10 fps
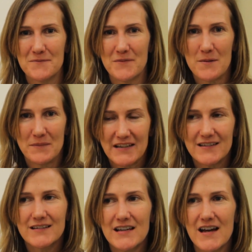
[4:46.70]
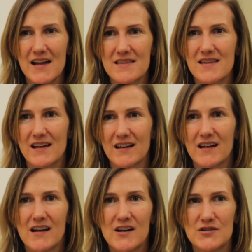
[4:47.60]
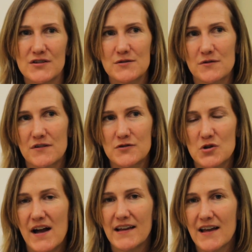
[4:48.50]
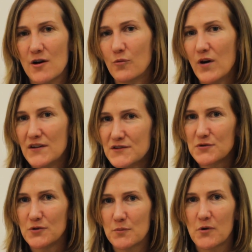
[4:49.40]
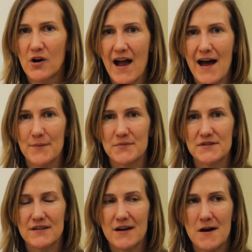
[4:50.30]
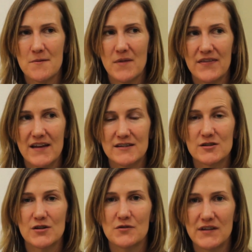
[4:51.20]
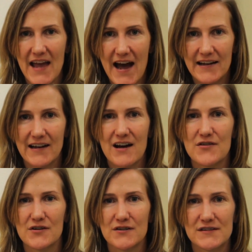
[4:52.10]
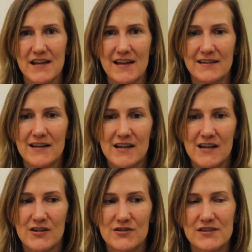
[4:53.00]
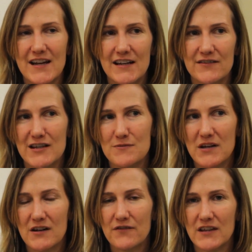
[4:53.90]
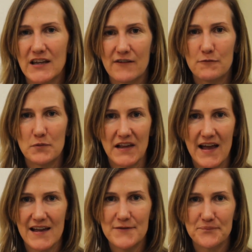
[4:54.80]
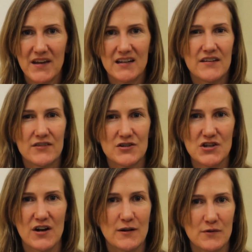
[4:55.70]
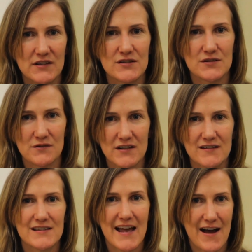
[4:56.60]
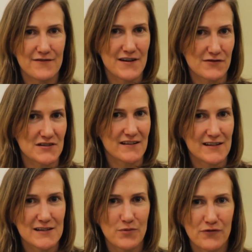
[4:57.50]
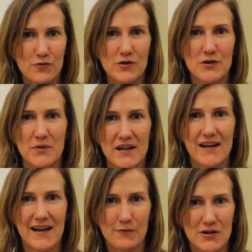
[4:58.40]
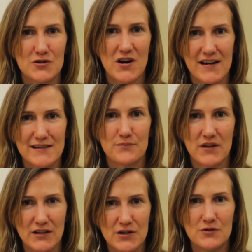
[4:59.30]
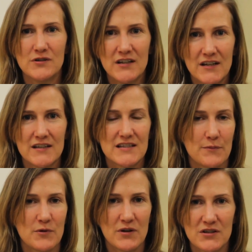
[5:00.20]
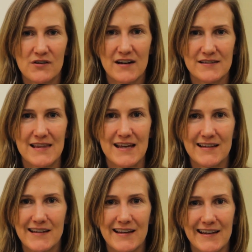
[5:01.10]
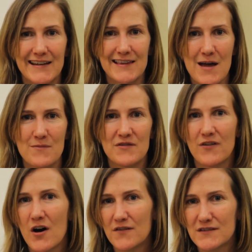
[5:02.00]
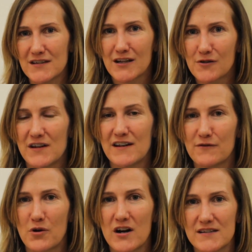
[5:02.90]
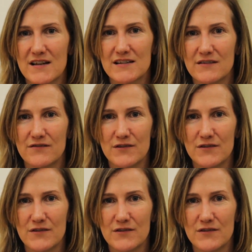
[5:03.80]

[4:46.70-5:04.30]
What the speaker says: immediately. I think just sort of trying out one tool perhaps, and then slowly adding others, and just kind of keeping a feeling of play, and even sharing with the students, hey, I've never done this before, but I want to try something new. Tell me what you guys think, and getting them involved in the creative process of